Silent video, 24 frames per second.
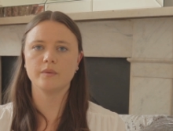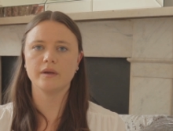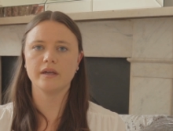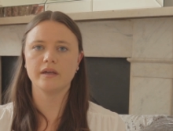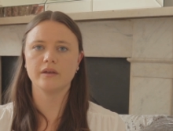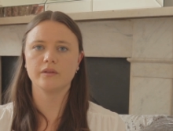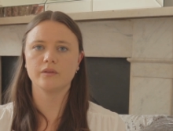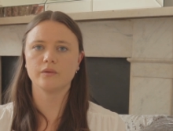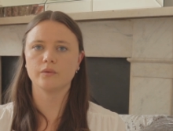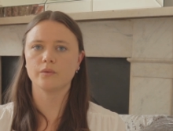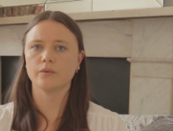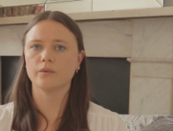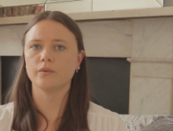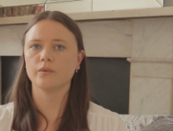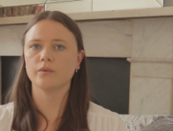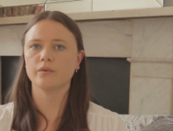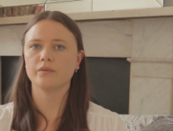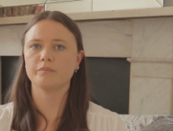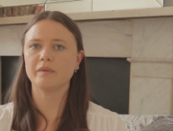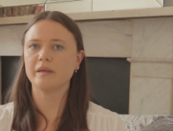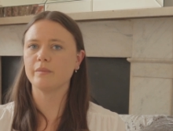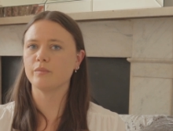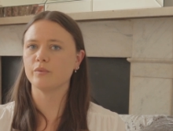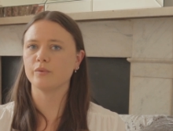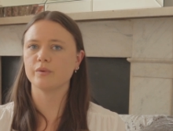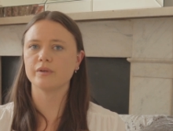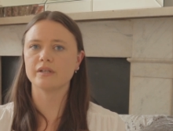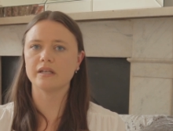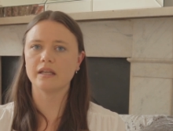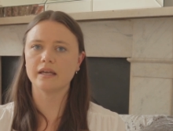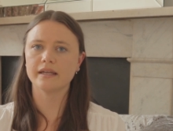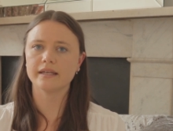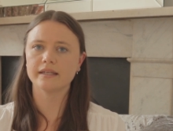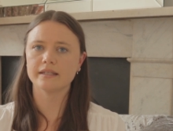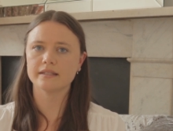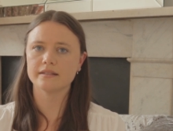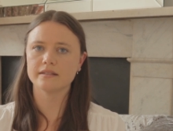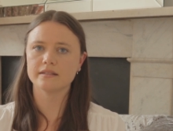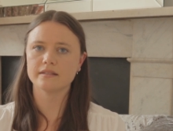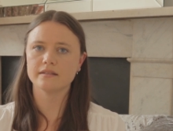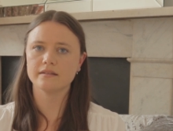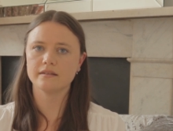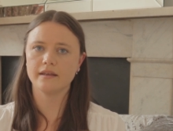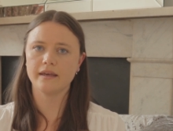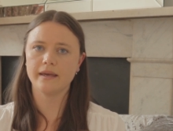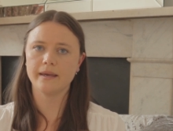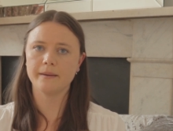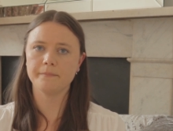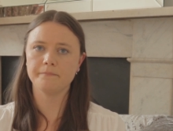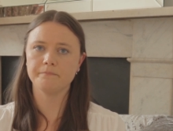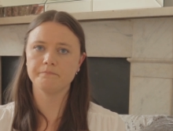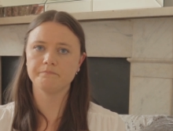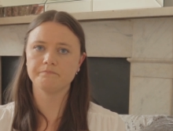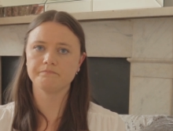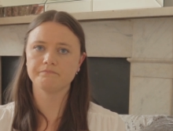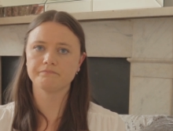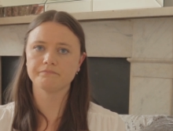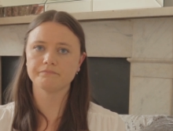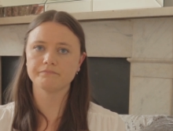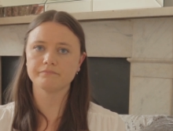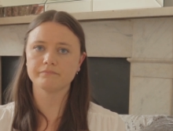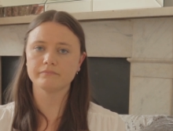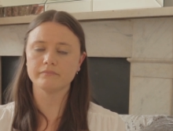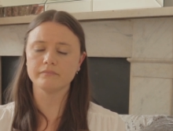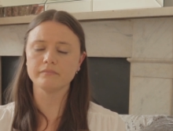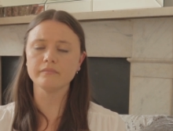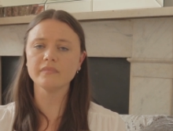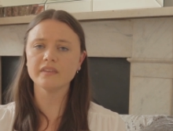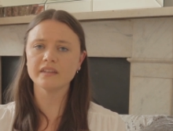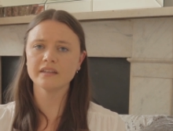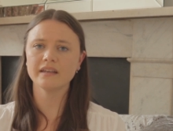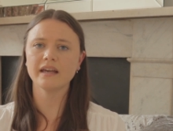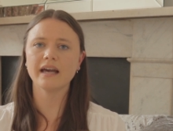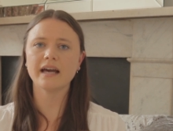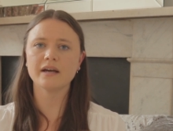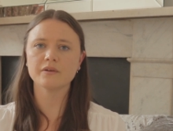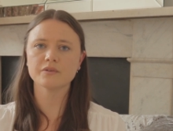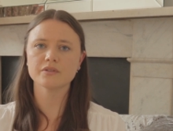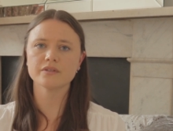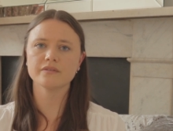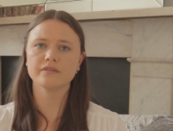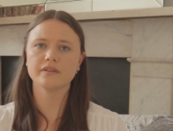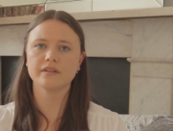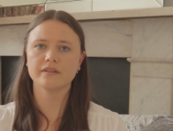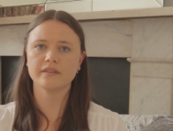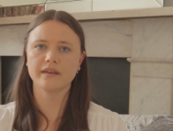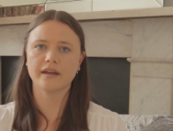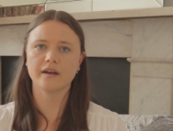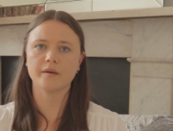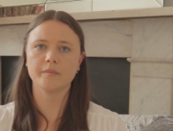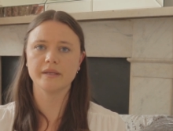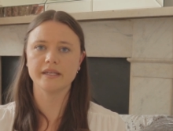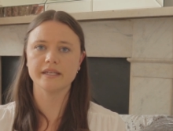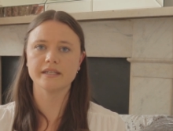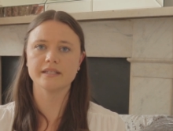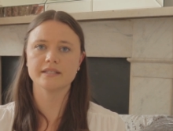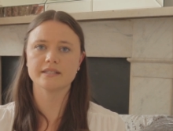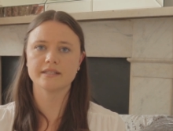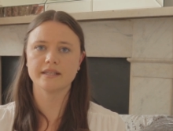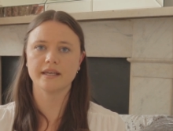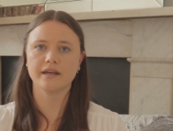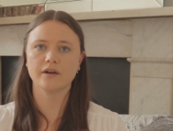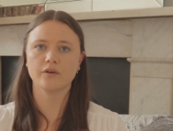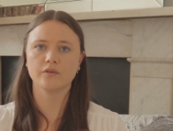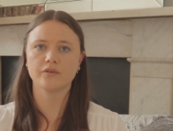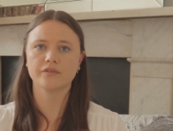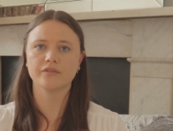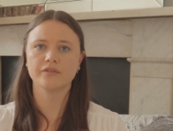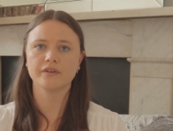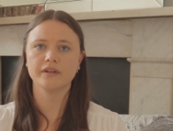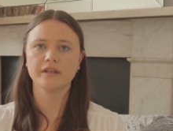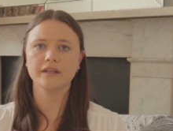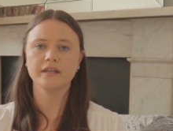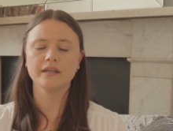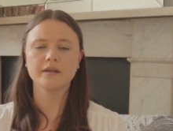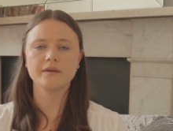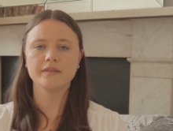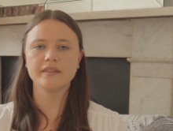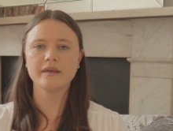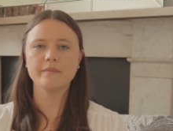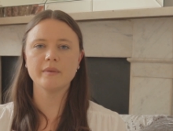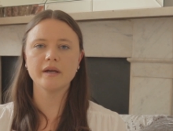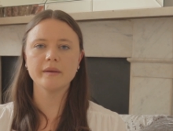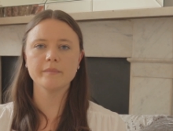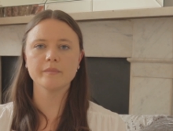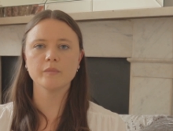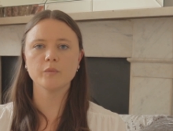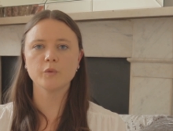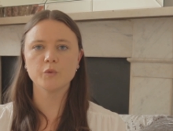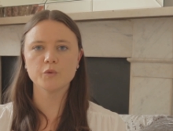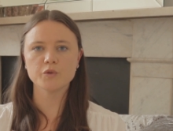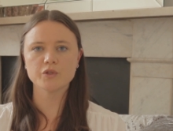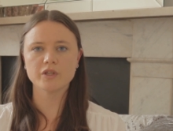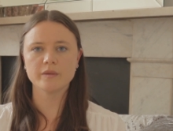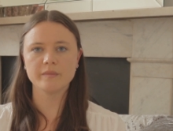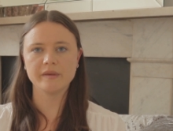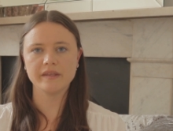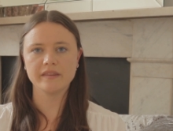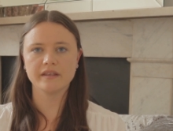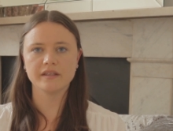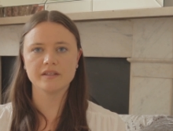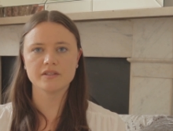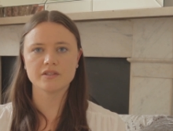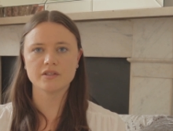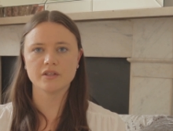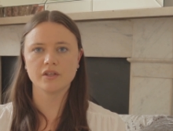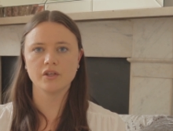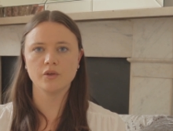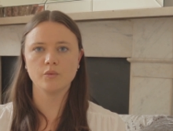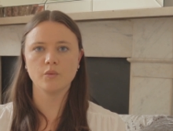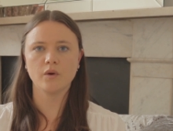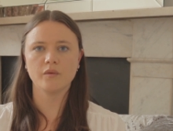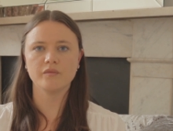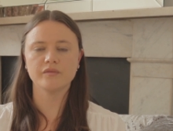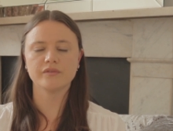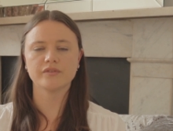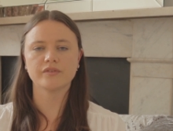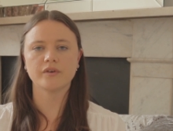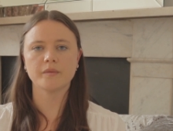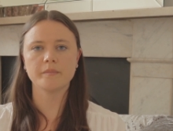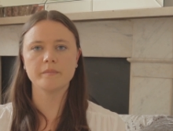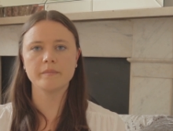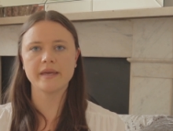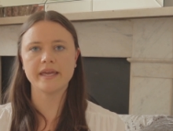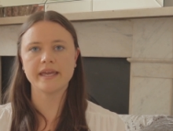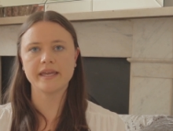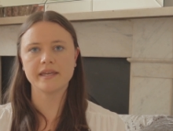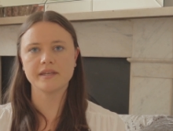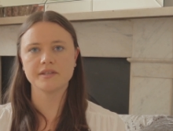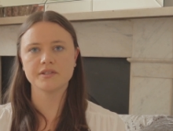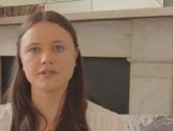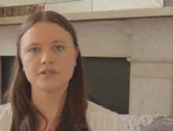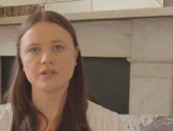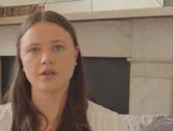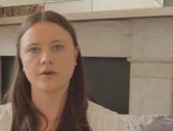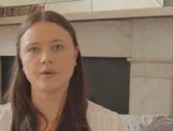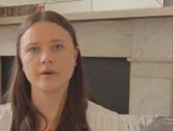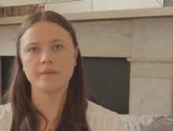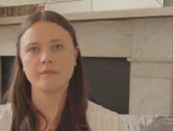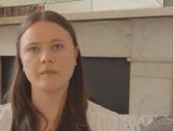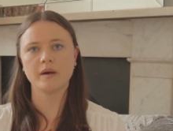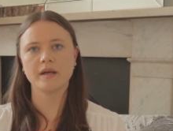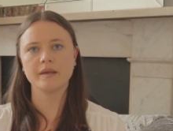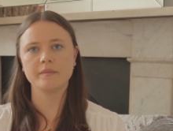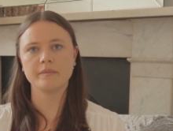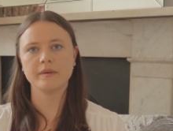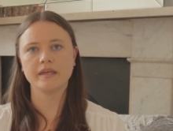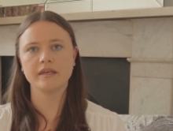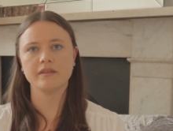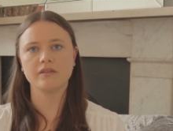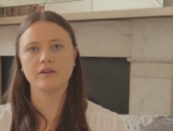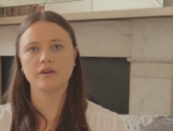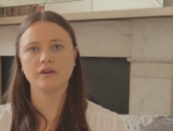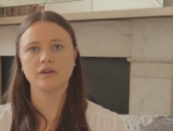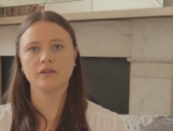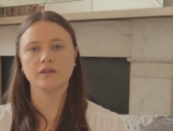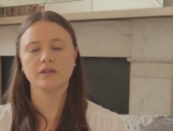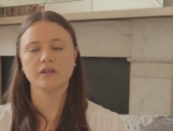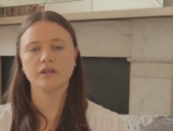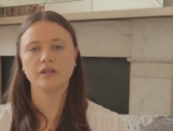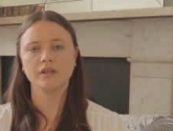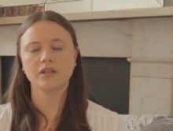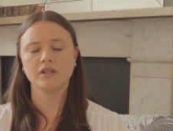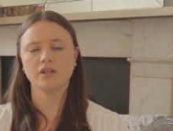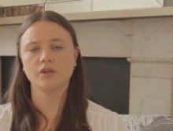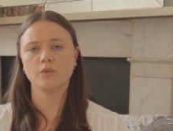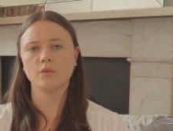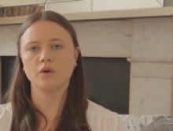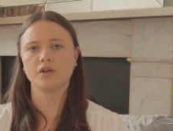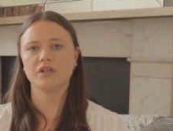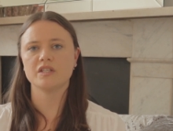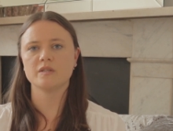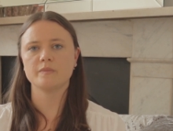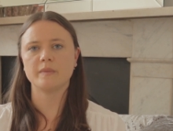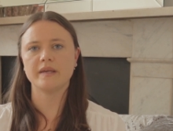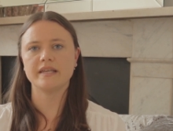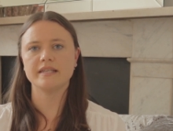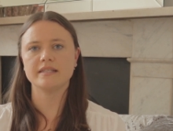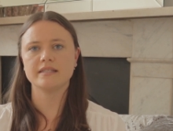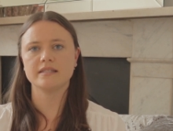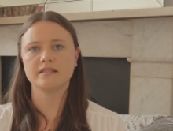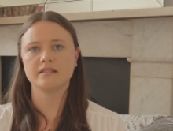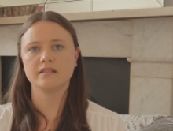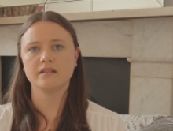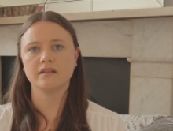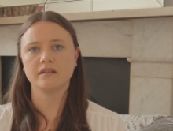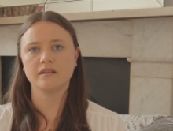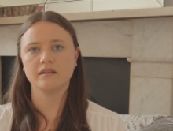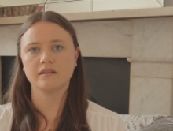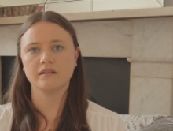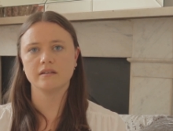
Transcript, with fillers: with, or people would like um, out of the therapy itself. There might also be things that you want from me, so it might be that you want a space to